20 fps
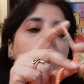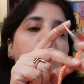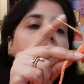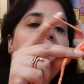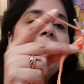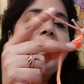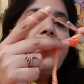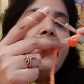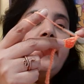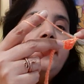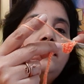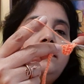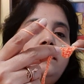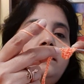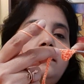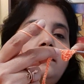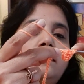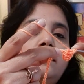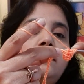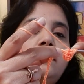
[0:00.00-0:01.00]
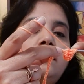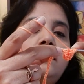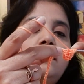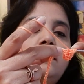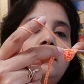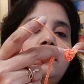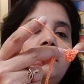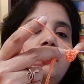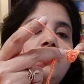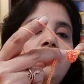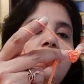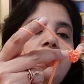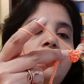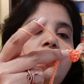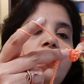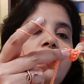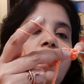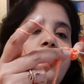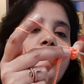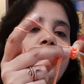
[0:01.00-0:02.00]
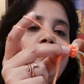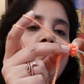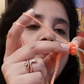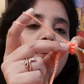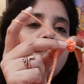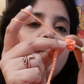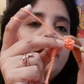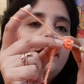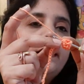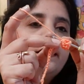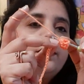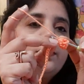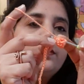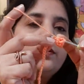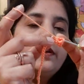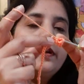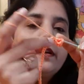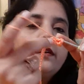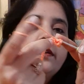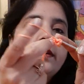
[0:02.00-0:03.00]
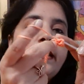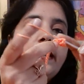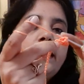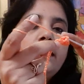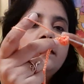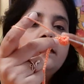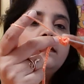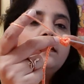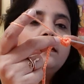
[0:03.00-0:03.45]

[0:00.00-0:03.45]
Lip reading: Again, this is your double crochet that you're doing, okay?